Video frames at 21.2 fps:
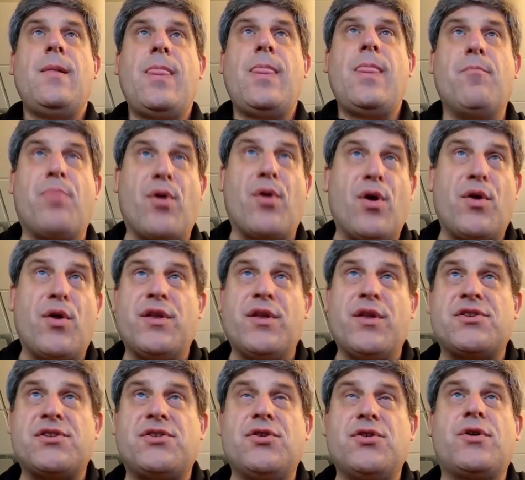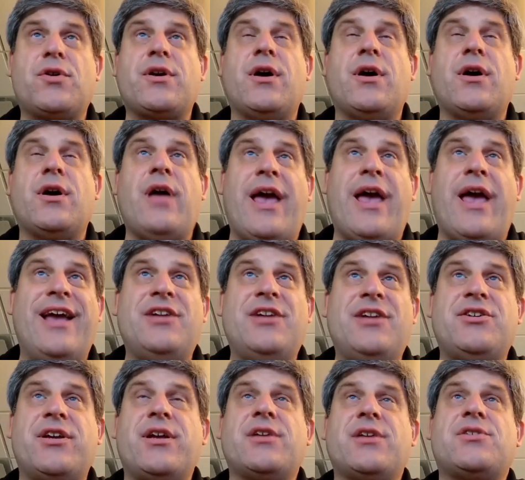birth is dukkha,
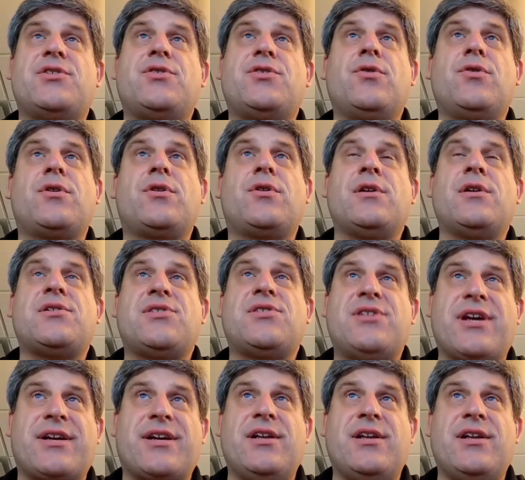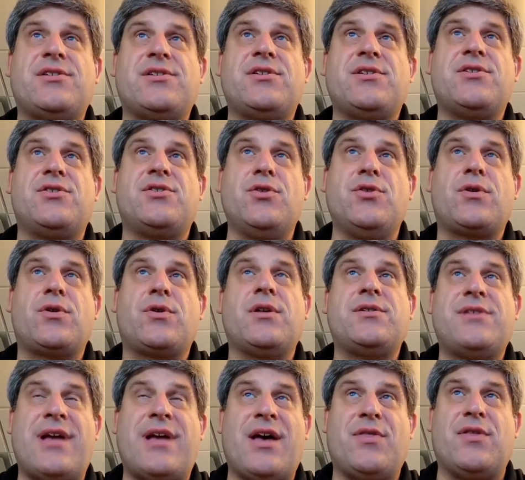aging is dukkha, sickness is
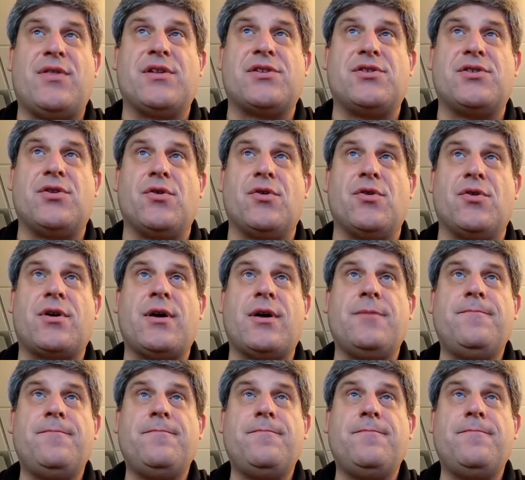dukkha, death is dukkha.